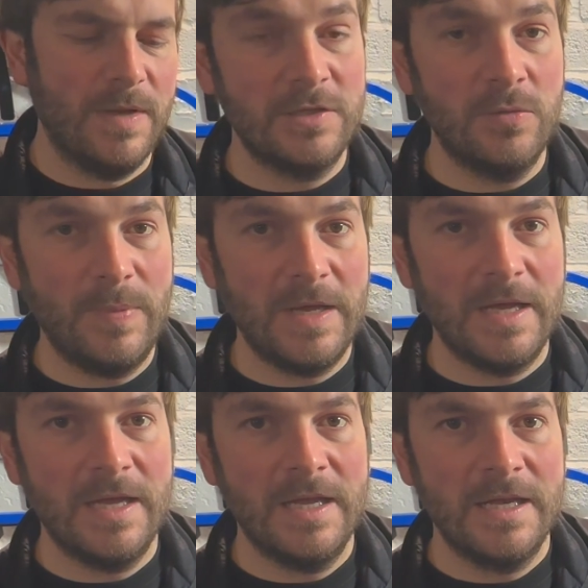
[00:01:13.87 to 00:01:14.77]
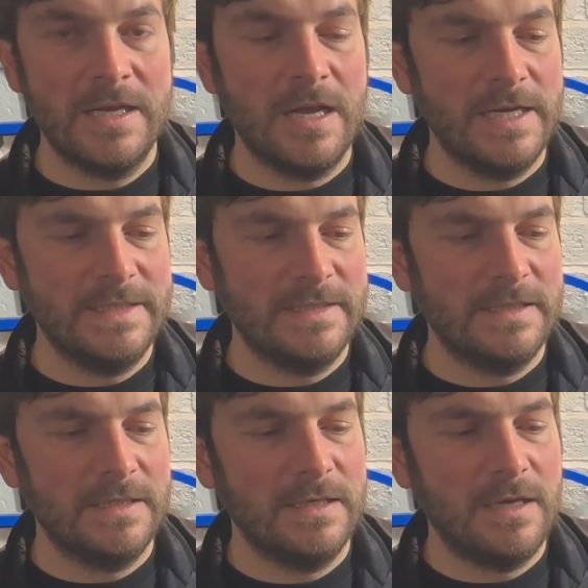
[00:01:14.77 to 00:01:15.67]
Super nice
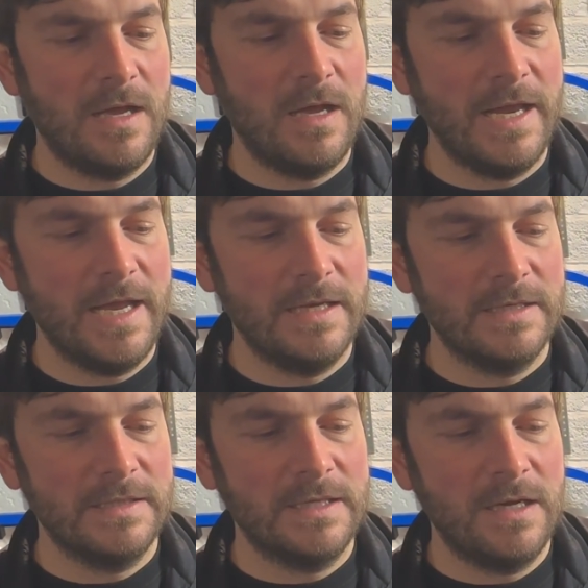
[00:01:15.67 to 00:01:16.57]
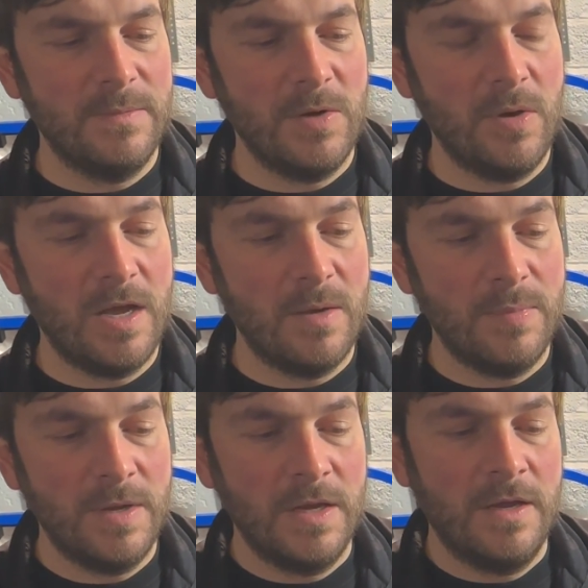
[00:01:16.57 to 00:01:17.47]
high-end Dynamo hub